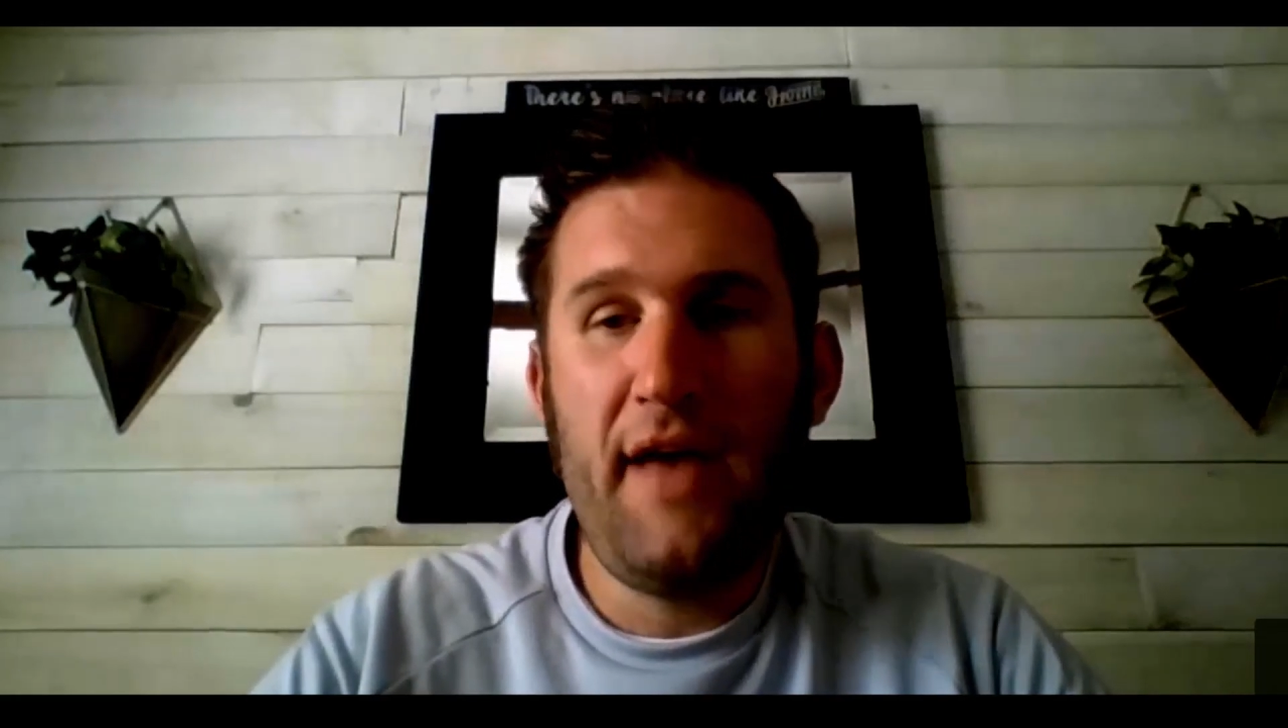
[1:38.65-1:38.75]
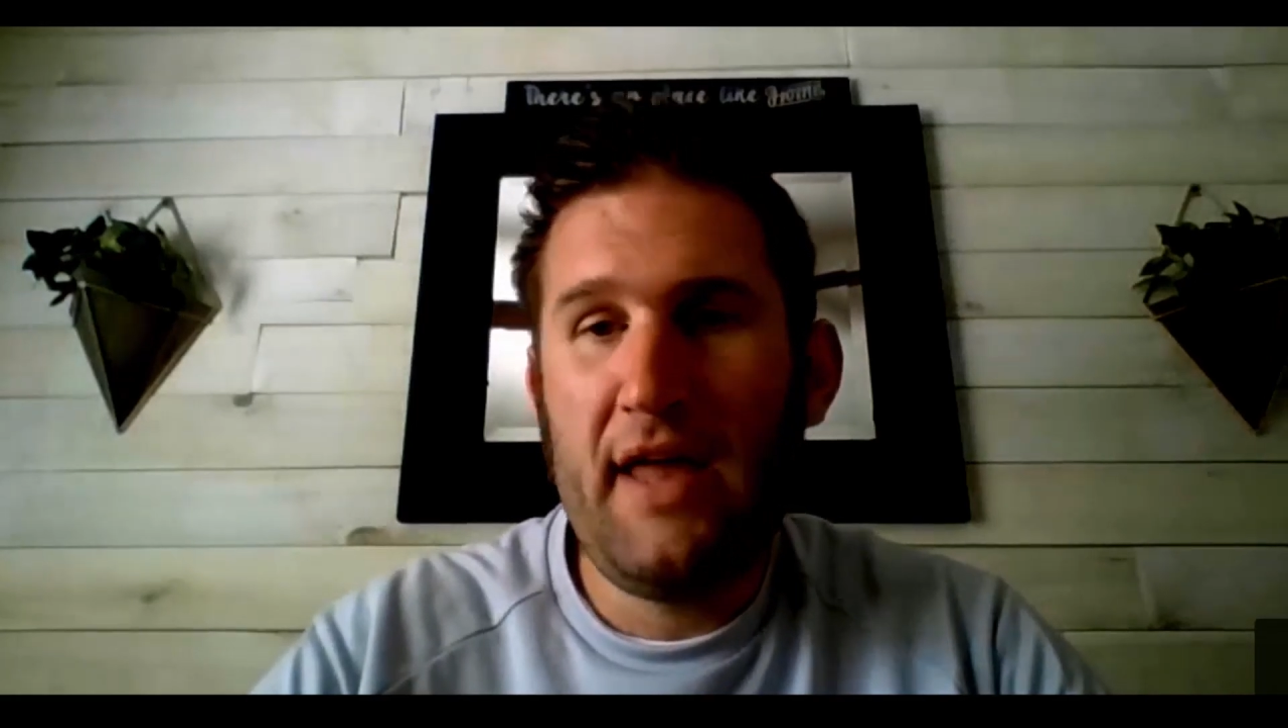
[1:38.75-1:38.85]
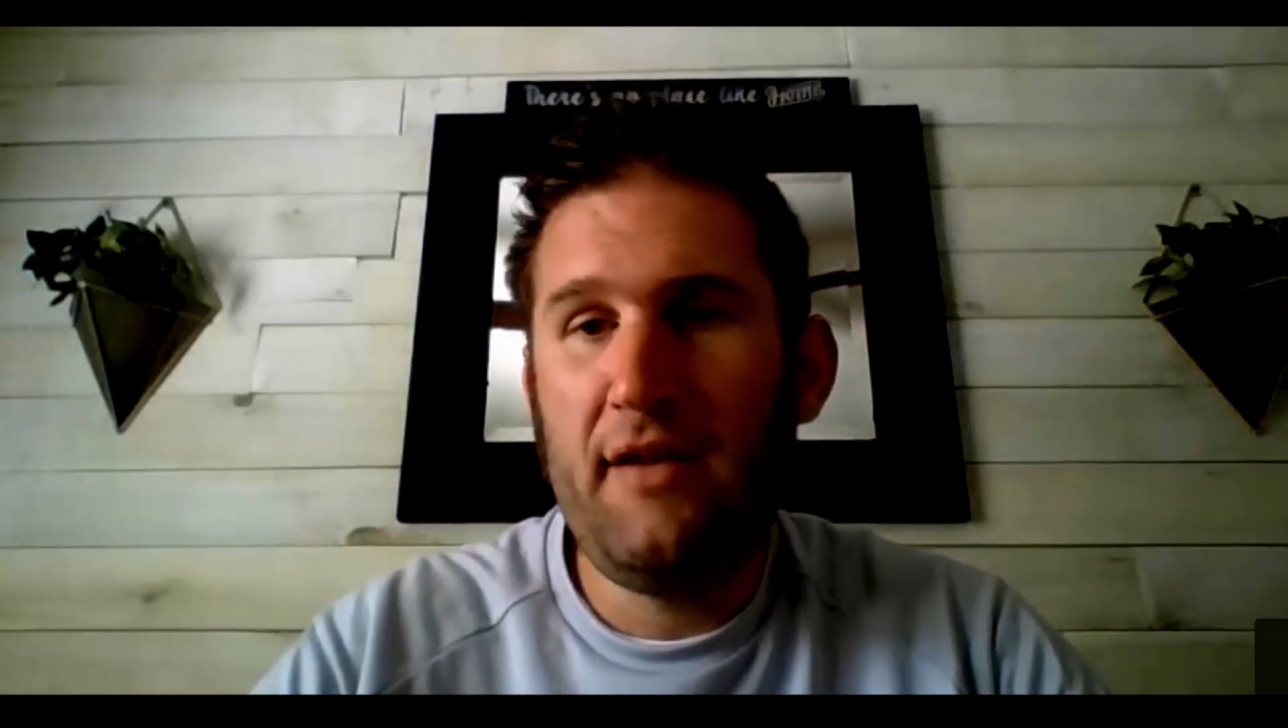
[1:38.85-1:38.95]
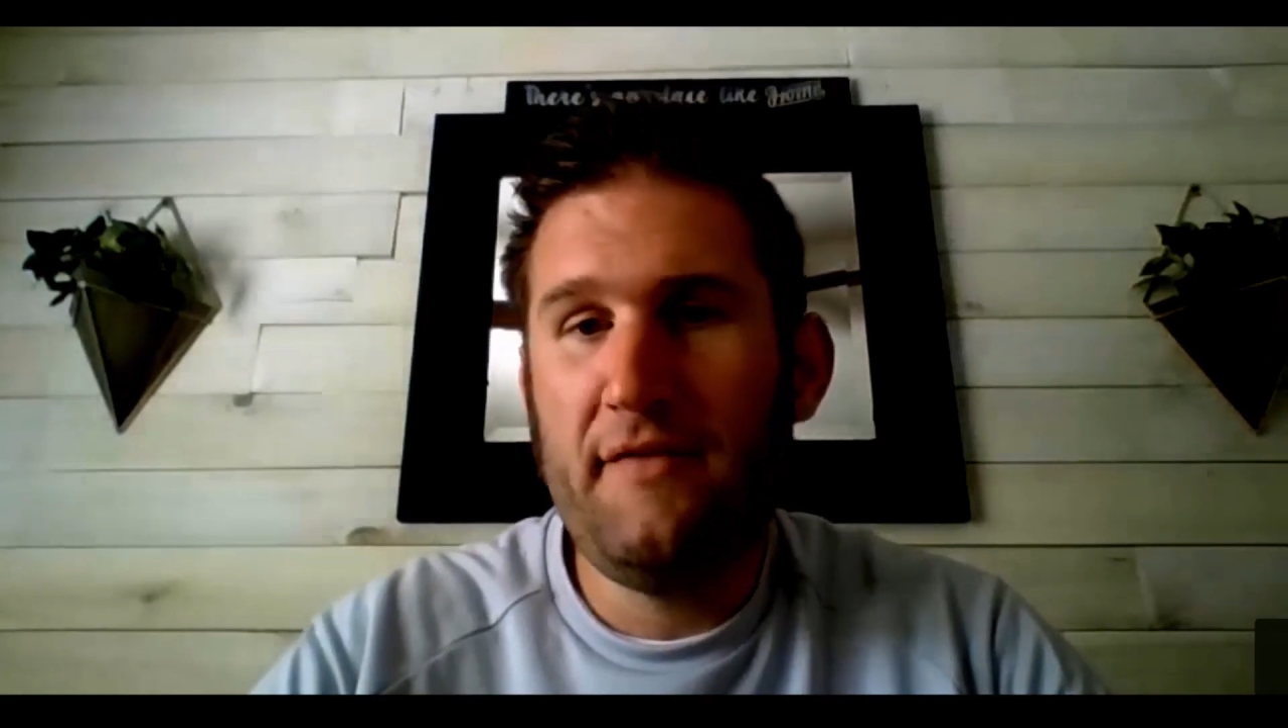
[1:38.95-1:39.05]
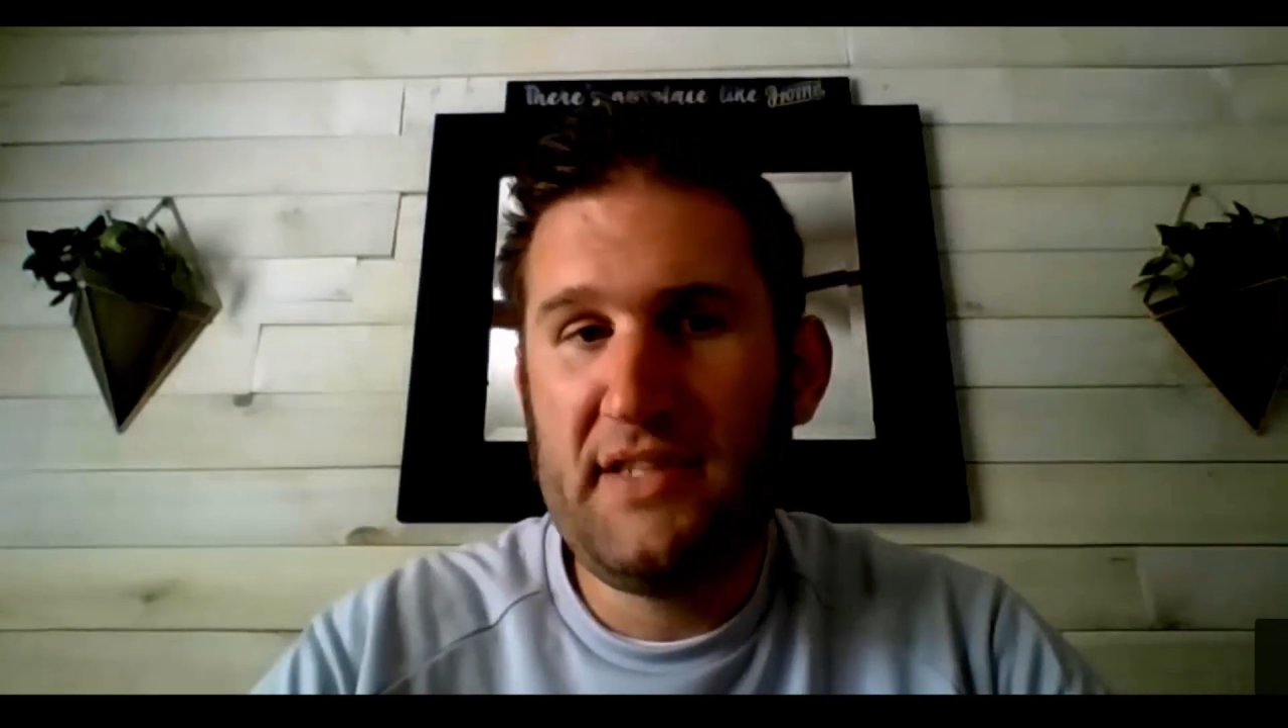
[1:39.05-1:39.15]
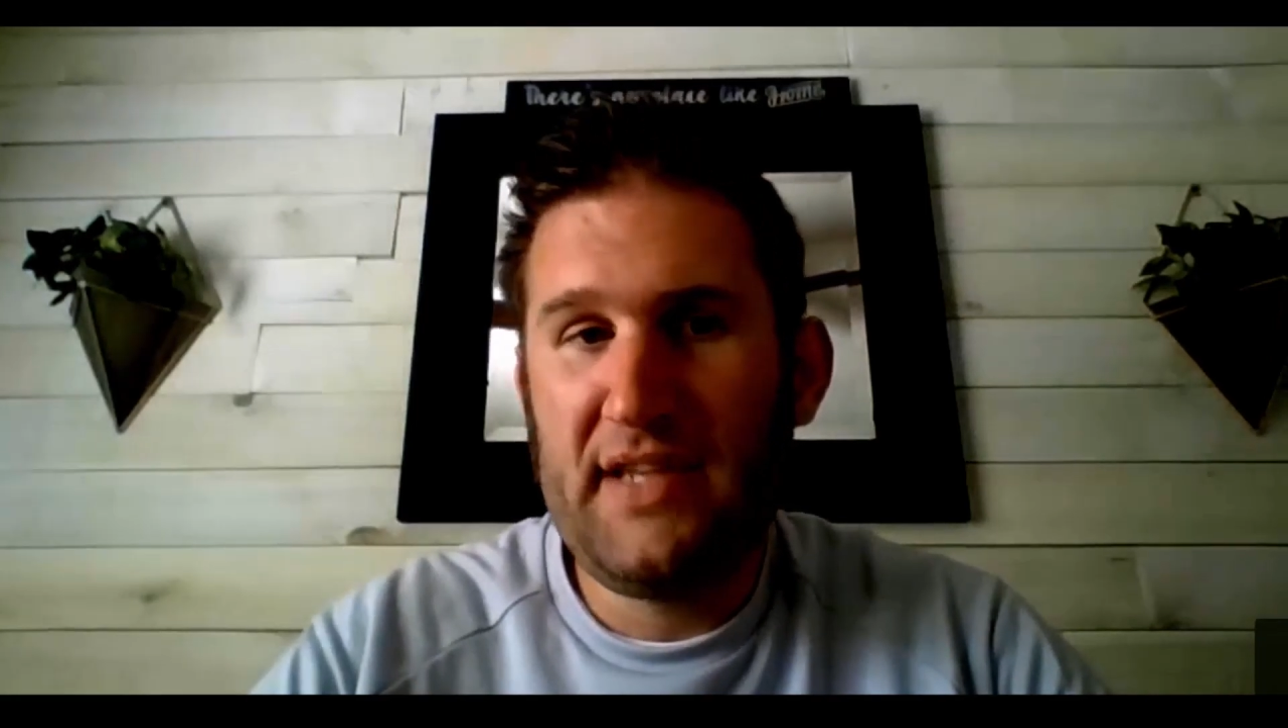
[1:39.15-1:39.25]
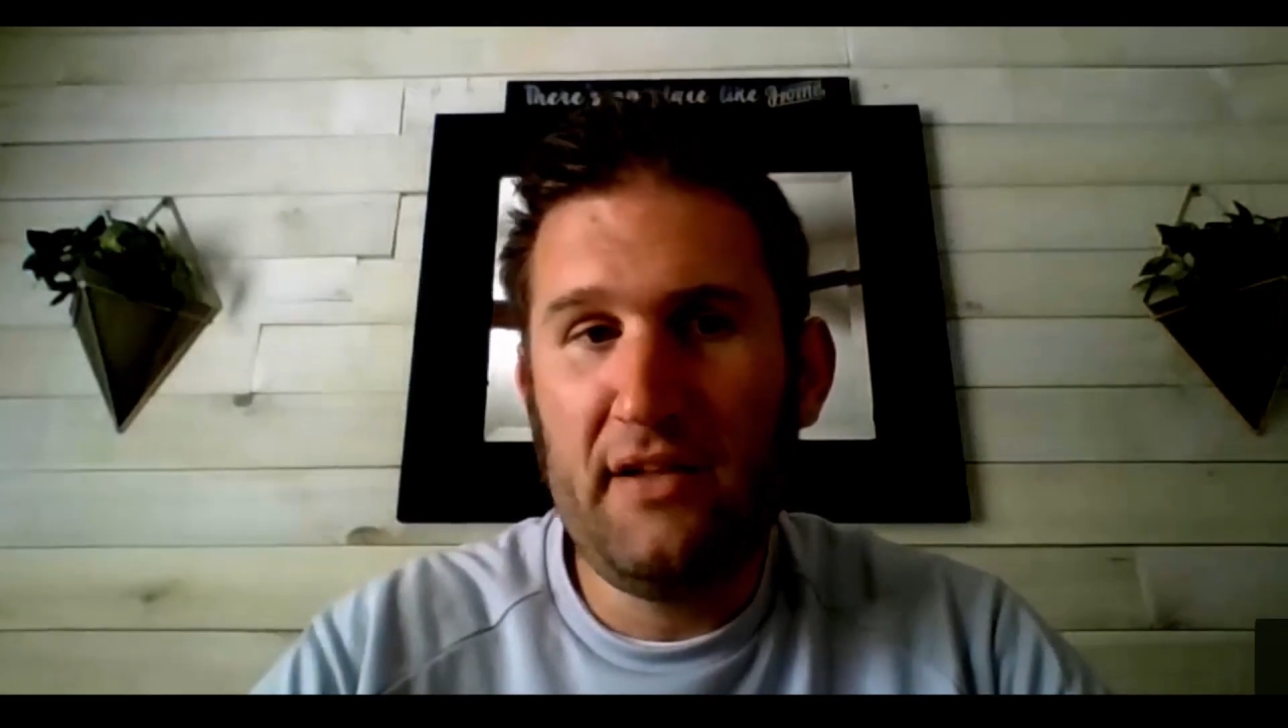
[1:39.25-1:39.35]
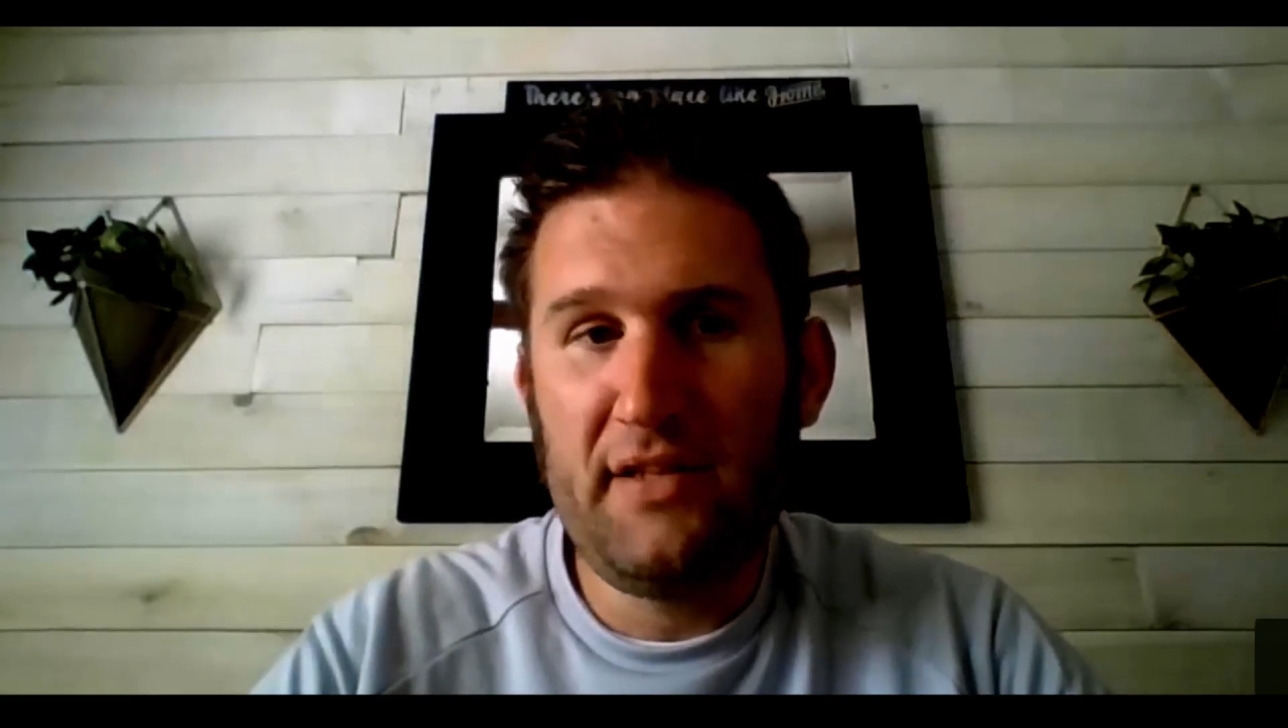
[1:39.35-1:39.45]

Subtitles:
end of sale